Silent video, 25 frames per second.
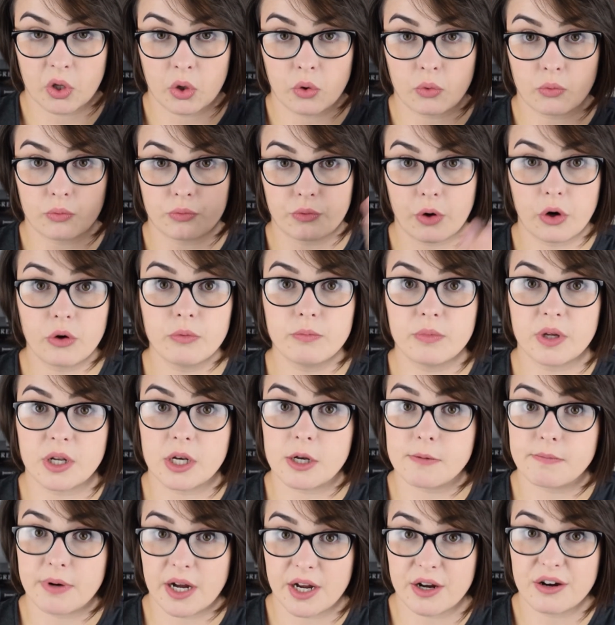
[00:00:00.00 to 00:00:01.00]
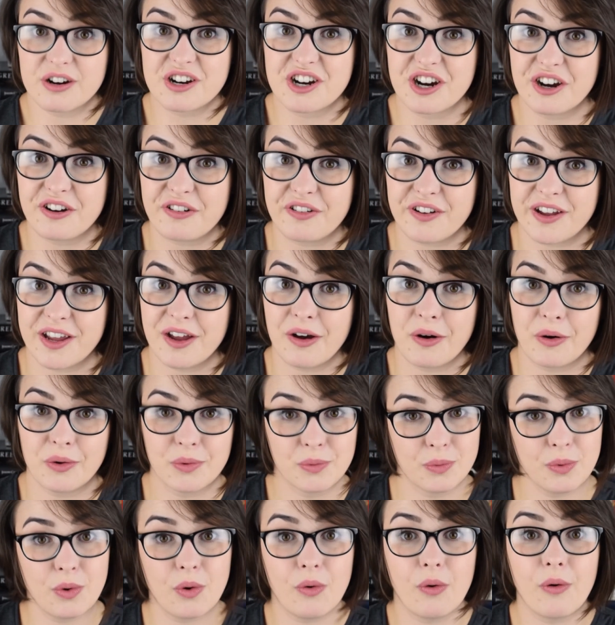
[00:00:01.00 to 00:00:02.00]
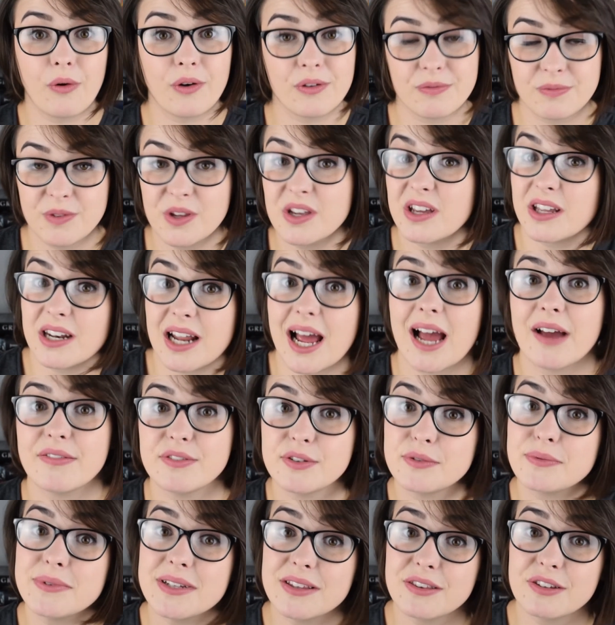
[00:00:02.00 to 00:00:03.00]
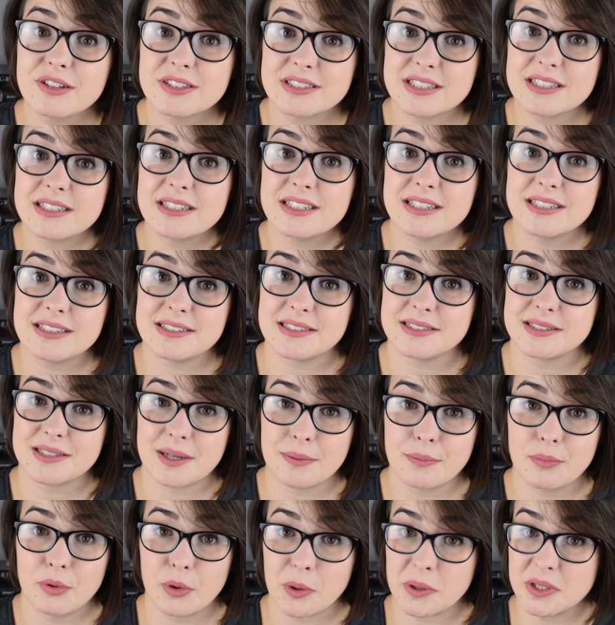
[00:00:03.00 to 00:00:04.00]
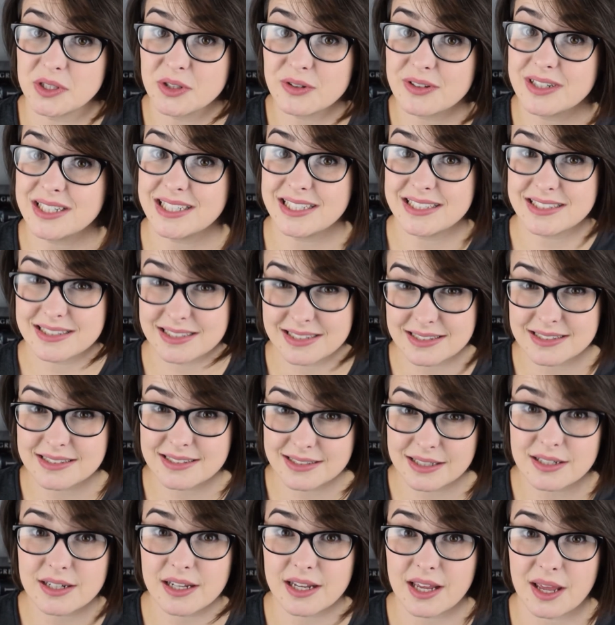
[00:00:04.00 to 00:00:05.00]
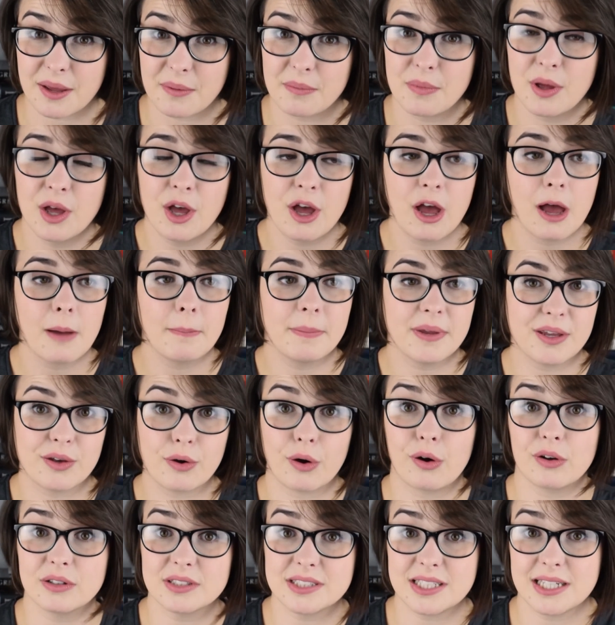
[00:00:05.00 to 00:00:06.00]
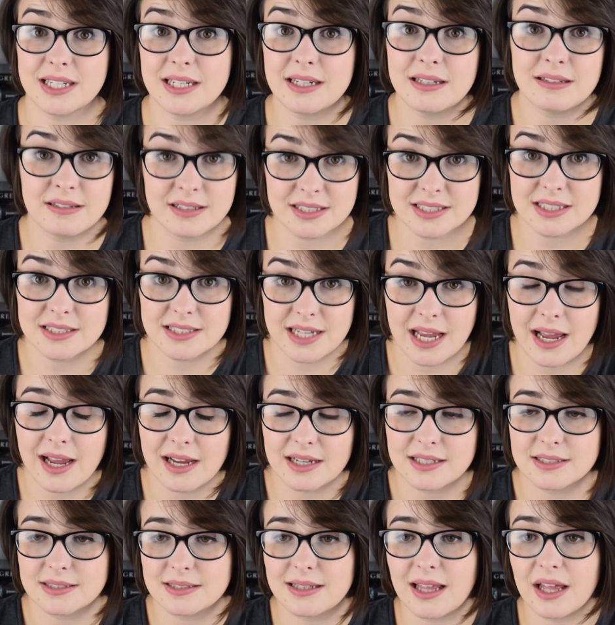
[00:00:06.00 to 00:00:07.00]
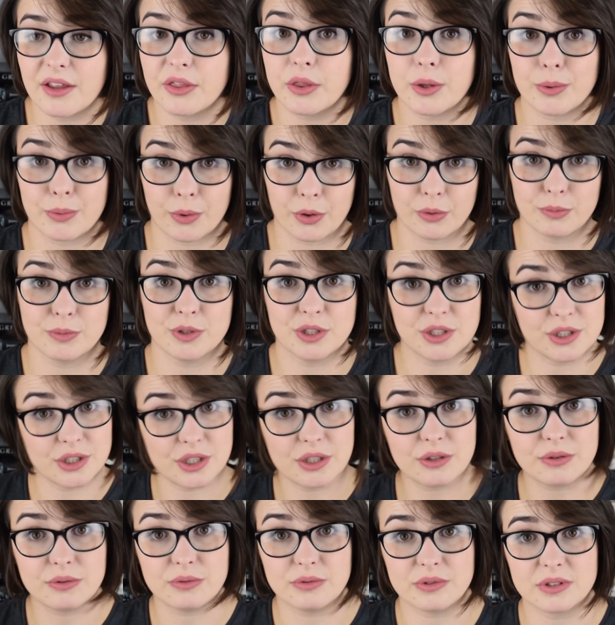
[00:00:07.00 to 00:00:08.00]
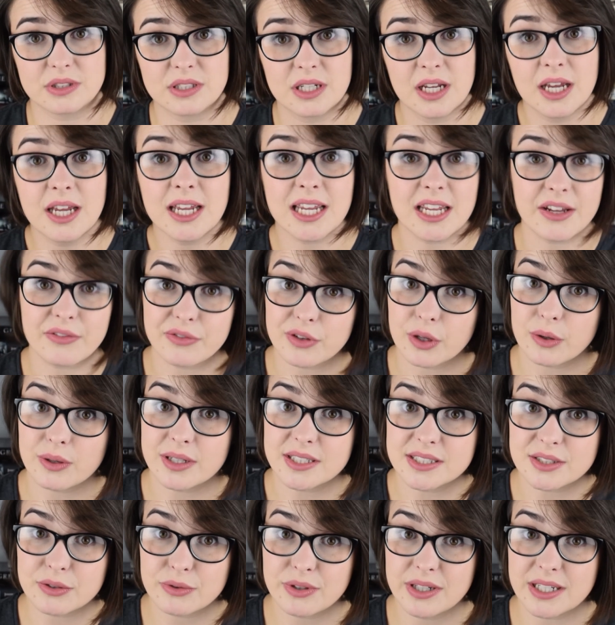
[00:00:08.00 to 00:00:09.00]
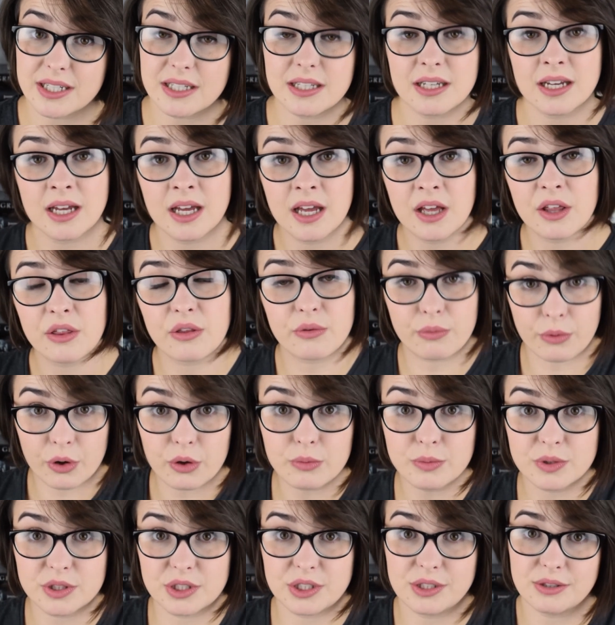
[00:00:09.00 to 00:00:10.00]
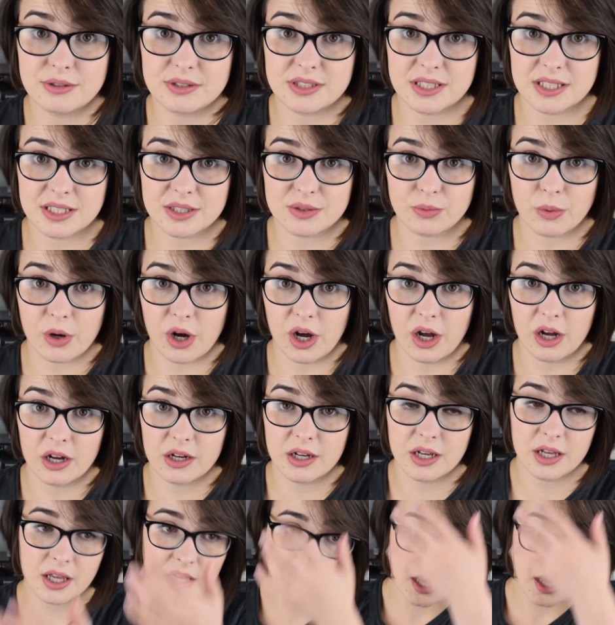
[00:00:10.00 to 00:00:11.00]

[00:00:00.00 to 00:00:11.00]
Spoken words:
Roman biography on war, you're going to have to read Thucydides at some point, or at least consider him, because he is a text that the Romans used. Even though he's Greek, the Romans used his work.